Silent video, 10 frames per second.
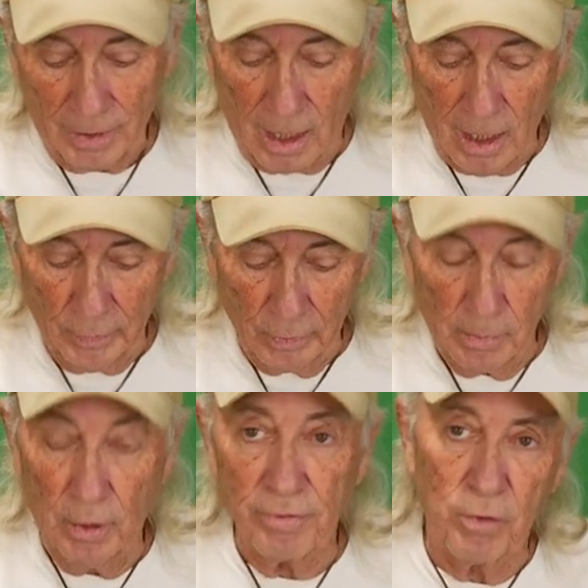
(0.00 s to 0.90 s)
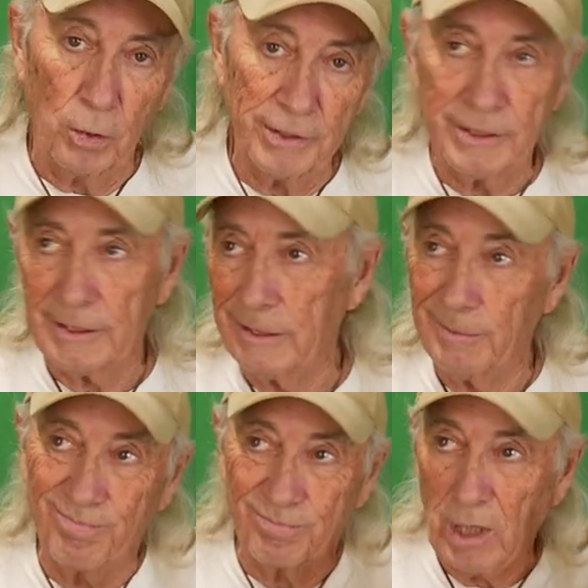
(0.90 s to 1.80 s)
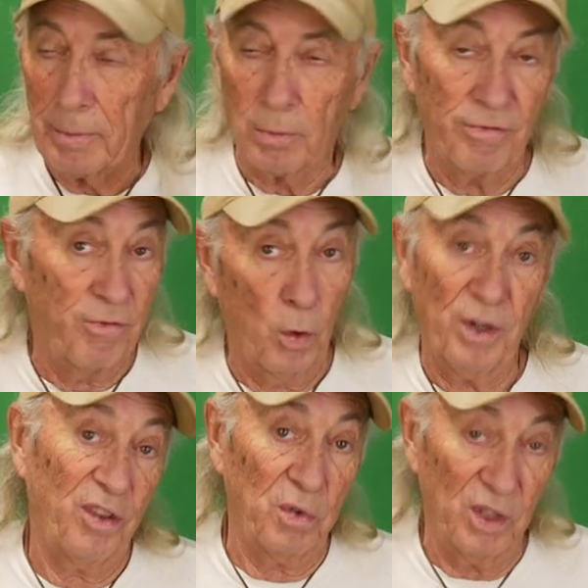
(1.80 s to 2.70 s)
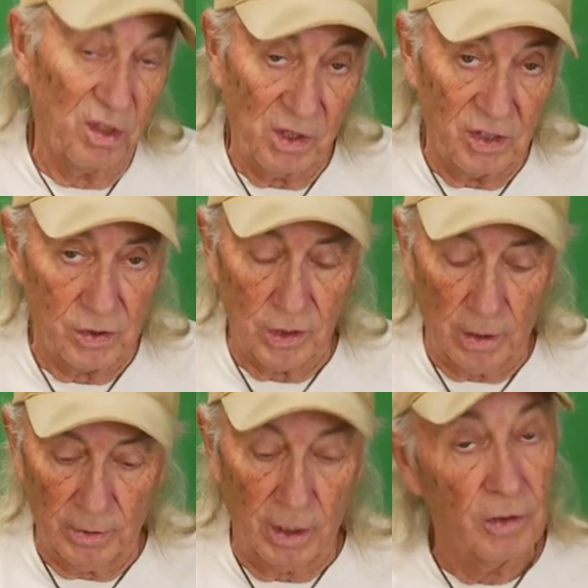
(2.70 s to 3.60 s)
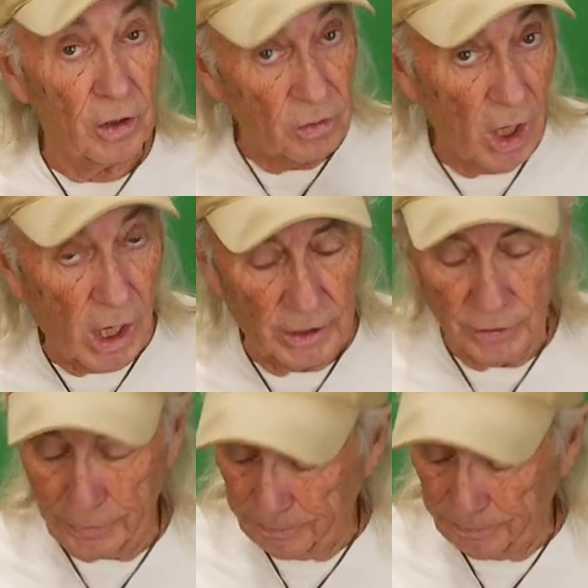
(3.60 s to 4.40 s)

Uh, we were about 40, probably about 43 degrees or something in the garage,